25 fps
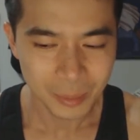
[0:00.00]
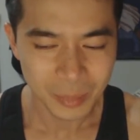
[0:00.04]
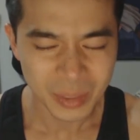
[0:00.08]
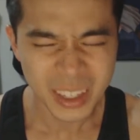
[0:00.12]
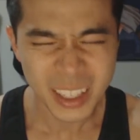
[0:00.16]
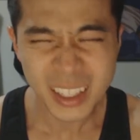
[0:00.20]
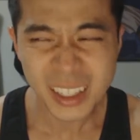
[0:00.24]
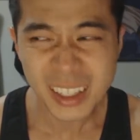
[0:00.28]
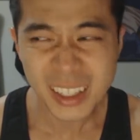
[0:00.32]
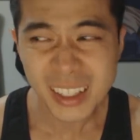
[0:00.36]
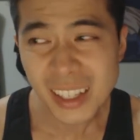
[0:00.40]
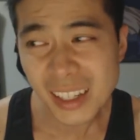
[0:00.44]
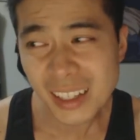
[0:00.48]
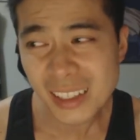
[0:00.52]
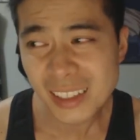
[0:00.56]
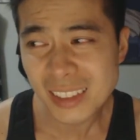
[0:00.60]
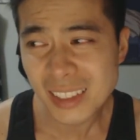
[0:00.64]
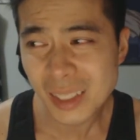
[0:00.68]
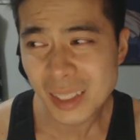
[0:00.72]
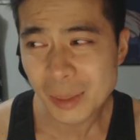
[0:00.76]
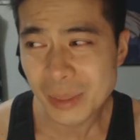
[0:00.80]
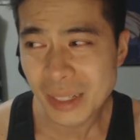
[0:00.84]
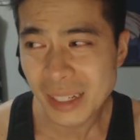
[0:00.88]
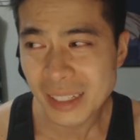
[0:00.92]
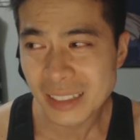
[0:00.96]
But then again,
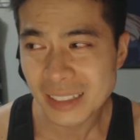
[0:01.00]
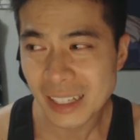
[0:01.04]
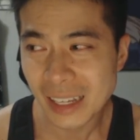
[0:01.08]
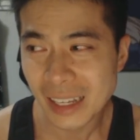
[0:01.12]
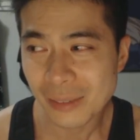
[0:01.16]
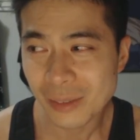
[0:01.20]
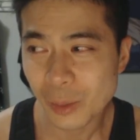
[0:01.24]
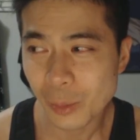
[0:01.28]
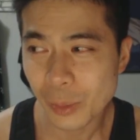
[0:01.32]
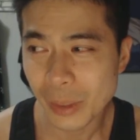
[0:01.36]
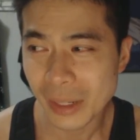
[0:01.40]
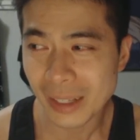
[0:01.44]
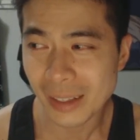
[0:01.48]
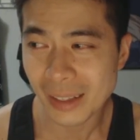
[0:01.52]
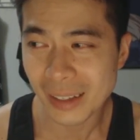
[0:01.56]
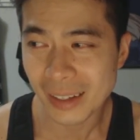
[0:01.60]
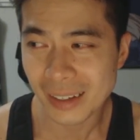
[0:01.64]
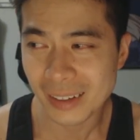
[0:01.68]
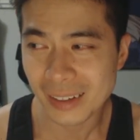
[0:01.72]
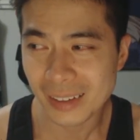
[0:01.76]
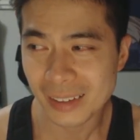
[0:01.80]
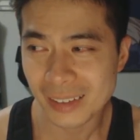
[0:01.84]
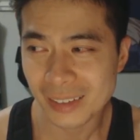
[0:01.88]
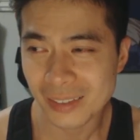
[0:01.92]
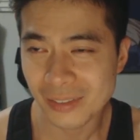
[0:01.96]
some days I have to wait,
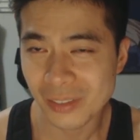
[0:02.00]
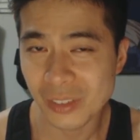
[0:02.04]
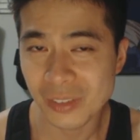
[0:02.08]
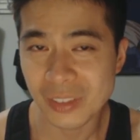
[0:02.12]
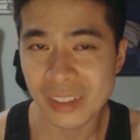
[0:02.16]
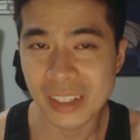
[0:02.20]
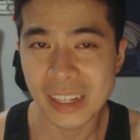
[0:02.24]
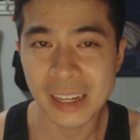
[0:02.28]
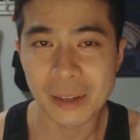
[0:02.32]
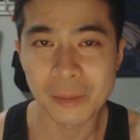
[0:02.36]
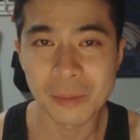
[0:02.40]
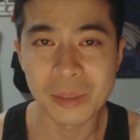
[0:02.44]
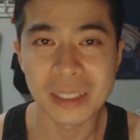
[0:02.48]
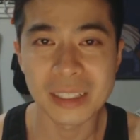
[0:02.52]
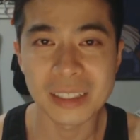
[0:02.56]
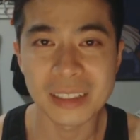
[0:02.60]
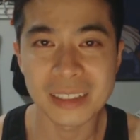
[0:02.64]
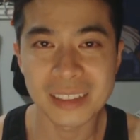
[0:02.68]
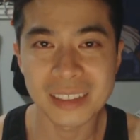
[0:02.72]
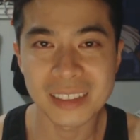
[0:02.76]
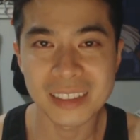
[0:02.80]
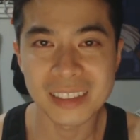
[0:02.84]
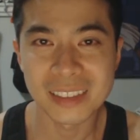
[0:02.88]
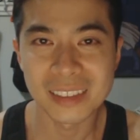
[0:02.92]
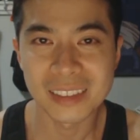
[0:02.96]
like, 58
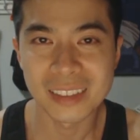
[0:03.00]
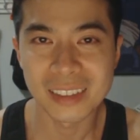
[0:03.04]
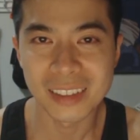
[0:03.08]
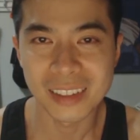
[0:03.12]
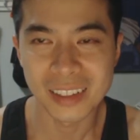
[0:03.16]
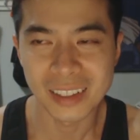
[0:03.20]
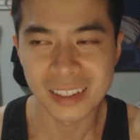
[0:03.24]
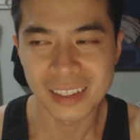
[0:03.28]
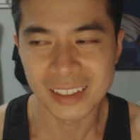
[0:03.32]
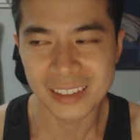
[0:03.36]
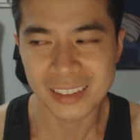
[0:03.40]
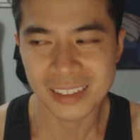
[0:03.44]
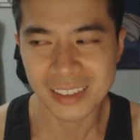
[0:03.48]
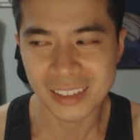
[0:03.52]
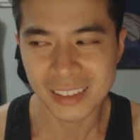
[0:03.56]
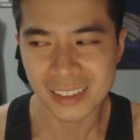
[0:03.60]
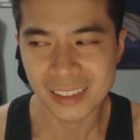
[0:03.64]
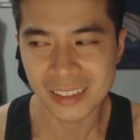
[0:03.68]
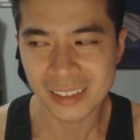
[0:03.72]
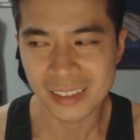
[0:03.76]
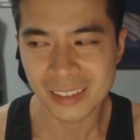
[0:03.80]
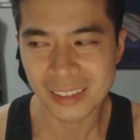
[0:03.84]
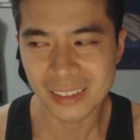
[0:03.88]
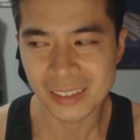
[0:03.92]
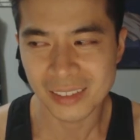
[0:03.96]
minutes. And it's,
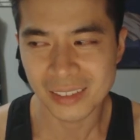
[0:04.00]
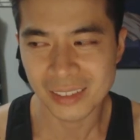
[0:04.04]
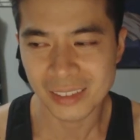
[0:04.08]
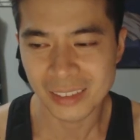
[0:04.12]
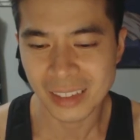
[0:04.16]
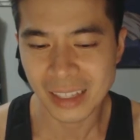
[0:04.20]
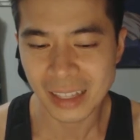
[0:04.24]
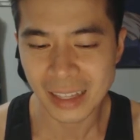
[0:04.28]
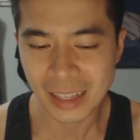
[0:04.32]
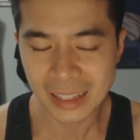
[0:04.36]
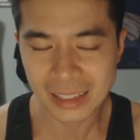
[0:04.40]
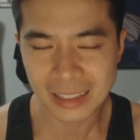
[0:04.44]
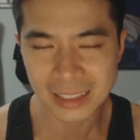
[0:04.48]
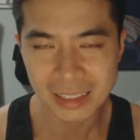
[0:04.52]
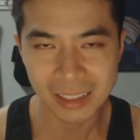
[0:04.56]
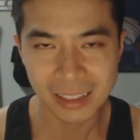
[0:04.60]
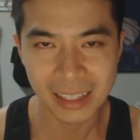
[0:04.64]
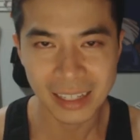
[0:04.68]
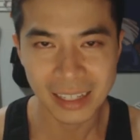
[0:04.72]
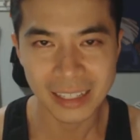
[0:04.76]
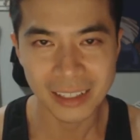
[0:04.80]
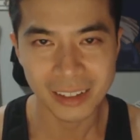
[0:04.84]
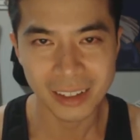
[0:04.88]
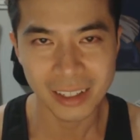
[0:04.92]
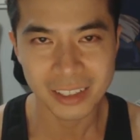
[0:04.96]
yeah, that's a
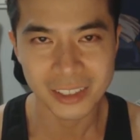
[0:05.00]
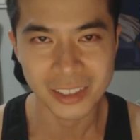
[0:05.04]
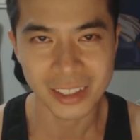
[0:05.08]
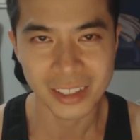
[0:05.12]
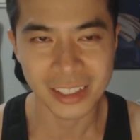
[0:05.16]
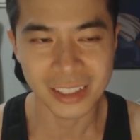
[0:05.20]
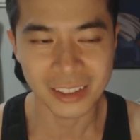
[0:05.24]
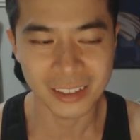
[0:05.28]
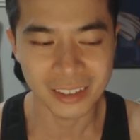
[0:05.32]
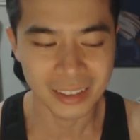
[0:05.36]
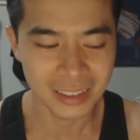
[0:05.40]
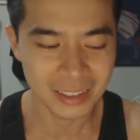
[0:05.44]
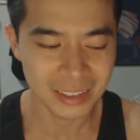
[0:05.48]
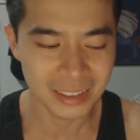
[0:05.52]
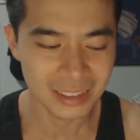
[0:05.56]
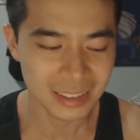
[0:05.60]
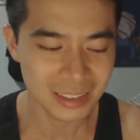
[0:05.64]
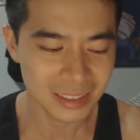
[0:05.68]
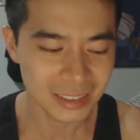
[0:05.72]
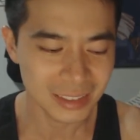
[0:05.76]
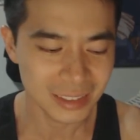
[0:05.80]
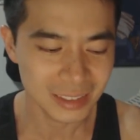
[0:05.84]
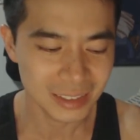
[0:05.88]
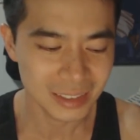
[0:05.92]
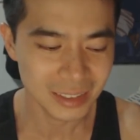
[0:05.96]
late night train on
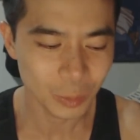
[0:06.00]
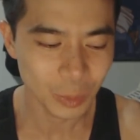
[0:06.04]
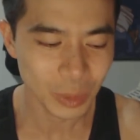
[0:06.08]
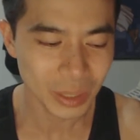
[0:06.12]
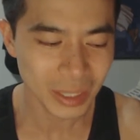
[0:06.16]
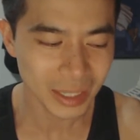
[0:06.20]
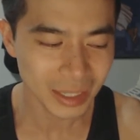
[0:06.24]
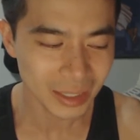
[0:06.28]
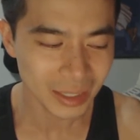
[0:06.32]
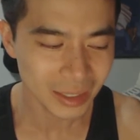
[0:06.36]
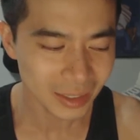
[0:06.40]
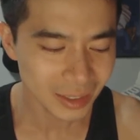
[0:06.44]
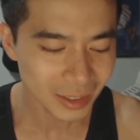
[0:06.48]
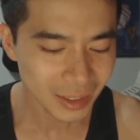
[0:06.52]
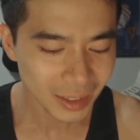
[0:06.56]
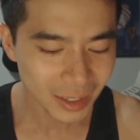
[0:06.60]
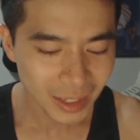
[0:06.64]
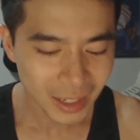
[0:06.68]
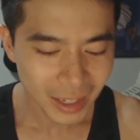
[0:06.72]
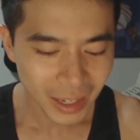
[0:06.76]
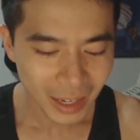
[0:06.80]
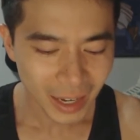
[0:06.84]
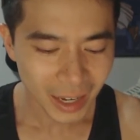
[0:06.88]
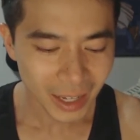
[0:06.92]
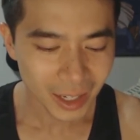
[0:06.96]
this weekend.
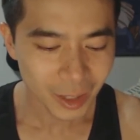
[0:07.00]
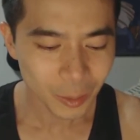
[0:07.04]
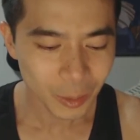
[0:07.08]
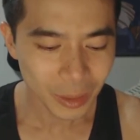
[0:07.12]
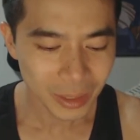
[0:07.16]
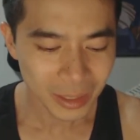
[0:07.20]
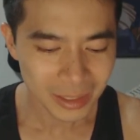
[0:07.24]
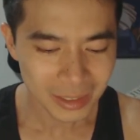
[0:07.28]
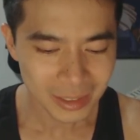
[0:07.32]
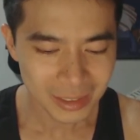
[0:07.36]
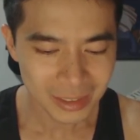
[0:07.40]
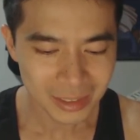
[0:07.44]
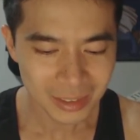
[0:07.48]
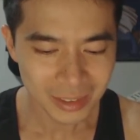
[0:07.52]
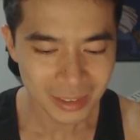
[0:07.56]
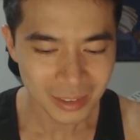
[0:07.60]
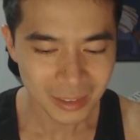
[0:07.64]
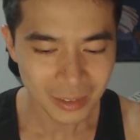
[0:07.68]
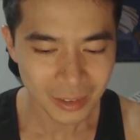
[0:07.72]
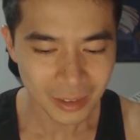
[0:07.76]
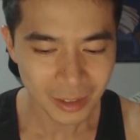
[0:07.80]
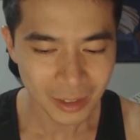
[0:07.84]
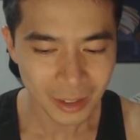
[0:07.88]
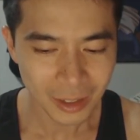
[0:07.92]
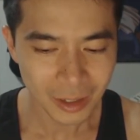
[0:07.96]
Anyways,
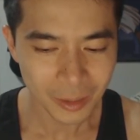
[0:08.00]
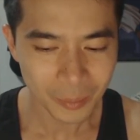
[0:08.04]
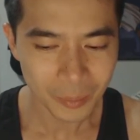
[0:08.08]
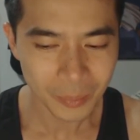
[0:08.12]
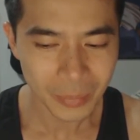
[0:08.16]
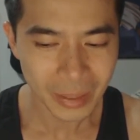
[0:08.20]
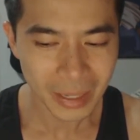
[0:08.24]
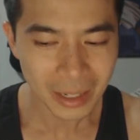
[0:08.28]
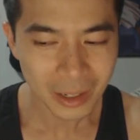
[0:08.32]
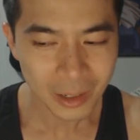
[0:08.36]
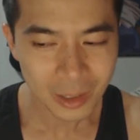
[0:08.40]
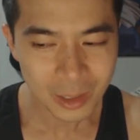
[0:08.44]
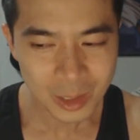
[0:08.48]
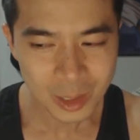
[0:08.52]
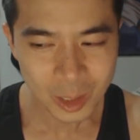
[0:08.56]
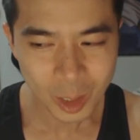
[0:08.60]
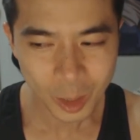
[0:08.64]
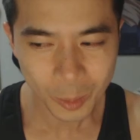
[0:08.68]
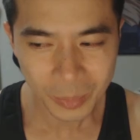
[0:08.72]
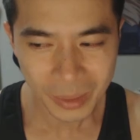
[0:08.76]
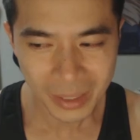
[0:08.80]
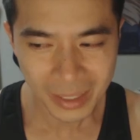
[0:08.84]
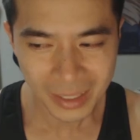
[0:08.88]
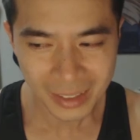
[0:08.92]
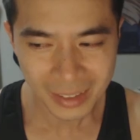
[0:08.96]
back on
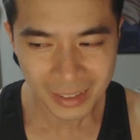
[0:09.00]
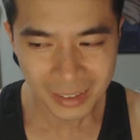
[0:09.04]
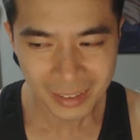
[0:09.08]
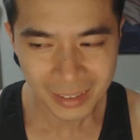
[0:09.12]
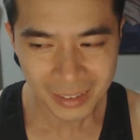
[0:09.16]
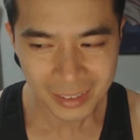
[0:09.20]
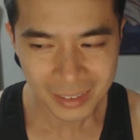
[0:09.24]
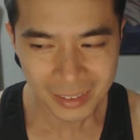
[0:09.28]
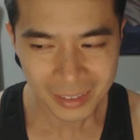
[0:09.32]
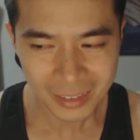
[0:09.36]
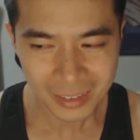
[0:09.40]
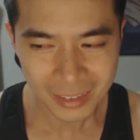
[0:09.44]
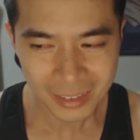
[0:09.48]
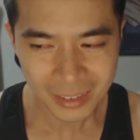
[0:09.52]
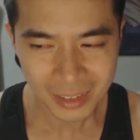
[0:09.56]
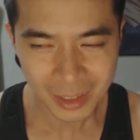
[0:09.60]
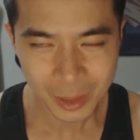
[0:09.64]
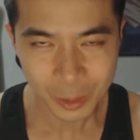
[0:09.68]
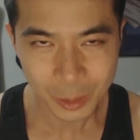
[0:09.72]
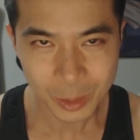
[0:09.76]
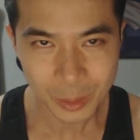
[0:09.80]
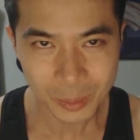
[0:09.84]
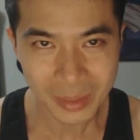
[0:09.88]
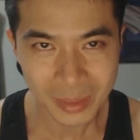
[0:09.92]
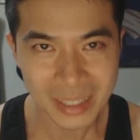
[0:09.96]
topic.
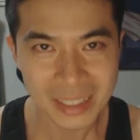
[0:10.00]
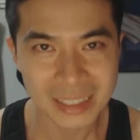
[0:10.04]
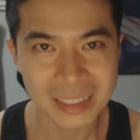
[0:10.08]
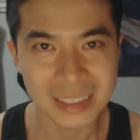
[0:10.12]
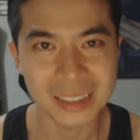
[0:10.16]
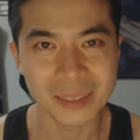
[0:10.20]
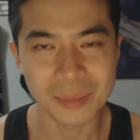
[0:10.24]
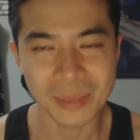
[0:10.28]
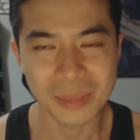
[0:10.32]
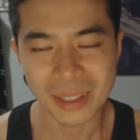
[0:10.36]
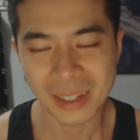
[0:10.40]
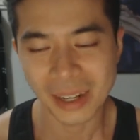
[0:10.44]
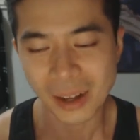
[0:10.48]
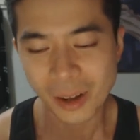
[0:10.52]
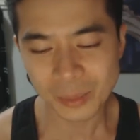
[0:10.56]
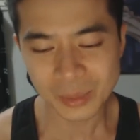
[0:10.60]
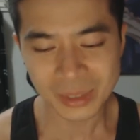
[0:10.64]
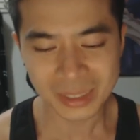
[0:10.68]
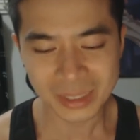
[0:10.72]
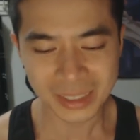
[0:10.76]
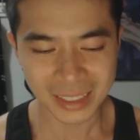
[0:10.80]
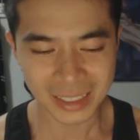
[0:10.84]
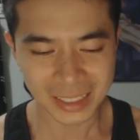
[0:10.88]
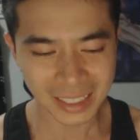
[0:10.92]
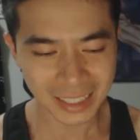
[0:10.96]
It was amazing, but I'm
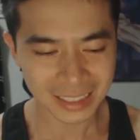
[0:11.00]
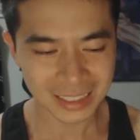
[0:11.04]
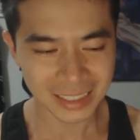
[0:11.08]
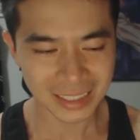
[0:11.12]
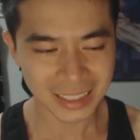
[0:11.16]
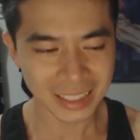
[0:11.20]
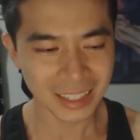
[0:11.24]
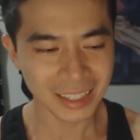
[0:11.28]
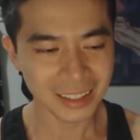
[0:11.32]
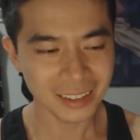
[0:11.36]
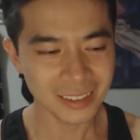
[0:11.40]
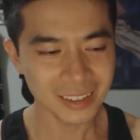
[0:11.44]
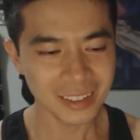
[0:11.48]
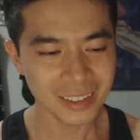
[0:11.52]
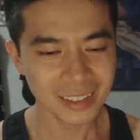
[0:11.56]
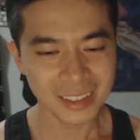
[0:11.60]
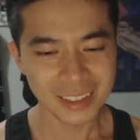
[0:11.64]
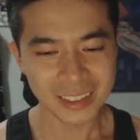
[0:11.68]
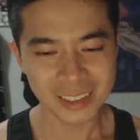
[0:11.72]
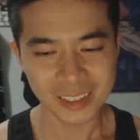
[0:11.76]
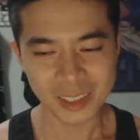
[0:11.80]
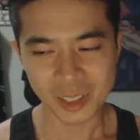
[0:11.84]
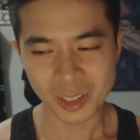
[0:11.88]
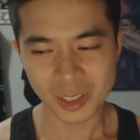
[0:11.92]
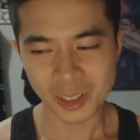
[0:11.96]
just going to get to that.
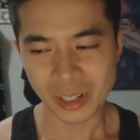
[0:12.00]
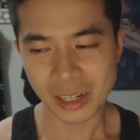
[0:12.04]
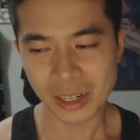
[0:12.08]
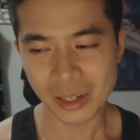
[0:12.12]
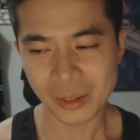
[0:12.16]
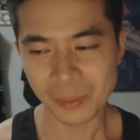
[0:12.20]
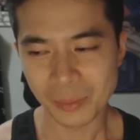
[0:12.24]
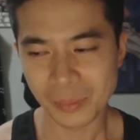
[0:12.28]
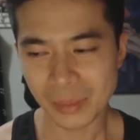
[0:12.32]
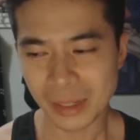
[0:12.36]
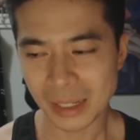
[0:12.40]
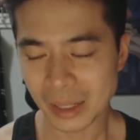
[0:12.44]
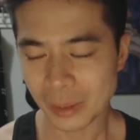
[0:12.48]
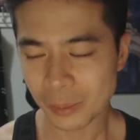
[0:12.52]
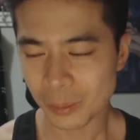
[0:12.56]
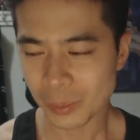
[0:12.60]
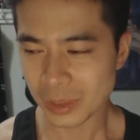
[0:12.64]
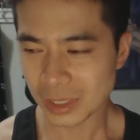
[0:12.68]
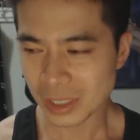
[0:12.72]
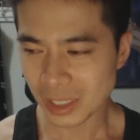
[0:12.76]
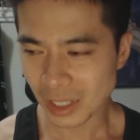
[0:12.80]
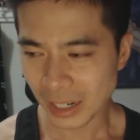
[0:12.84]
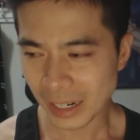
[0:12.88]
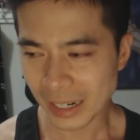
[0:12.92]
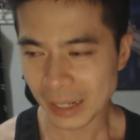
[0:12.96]
So I met up
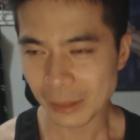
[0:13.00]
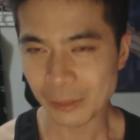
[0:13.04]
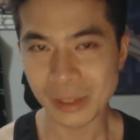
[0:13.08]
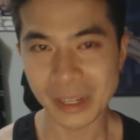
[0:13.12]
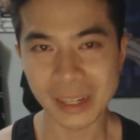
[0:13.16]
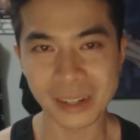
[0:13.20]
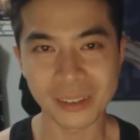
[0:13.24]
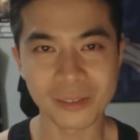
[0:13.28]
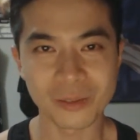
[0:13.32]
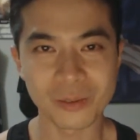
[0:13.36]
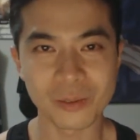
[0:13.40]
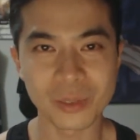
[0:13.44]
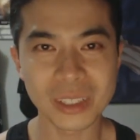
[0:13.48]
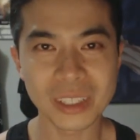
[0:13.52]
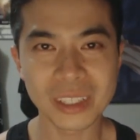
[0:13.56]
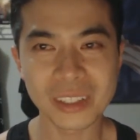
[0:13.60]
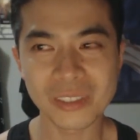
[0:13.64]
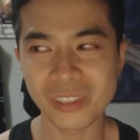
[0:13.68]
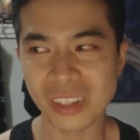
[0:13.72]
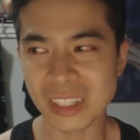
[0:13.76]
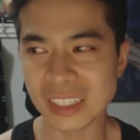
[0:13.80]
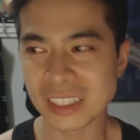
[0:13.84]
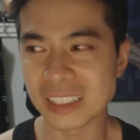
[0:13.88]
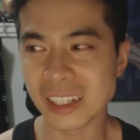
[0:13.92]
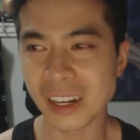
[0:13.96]
with Chai. We had a really
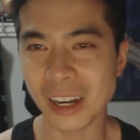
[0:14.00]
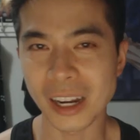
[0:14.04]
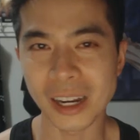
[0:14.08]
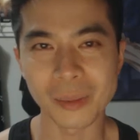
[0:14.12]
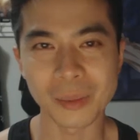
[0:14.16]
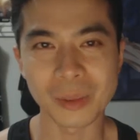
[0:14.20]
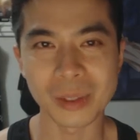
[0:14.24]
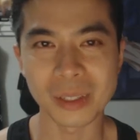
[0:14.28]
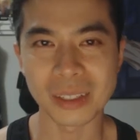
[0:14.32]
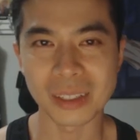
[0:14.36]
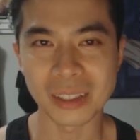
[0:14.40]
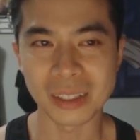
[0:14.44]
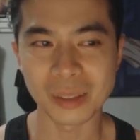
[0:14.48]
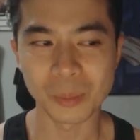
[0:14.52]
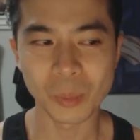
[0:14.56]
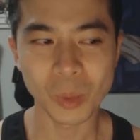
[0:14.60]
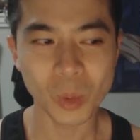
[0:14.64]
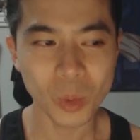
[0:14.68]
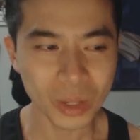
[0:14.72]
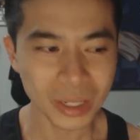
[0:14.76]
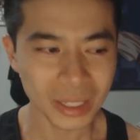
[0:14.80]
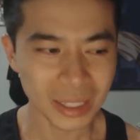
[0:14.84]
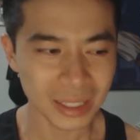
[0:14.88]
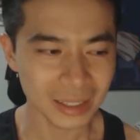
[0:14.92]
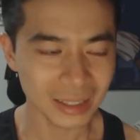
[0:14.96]
fun time in the
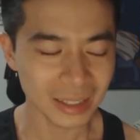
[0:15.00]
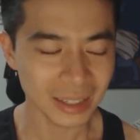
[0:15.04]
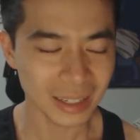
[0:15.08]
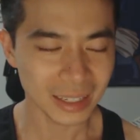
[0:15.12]
morning.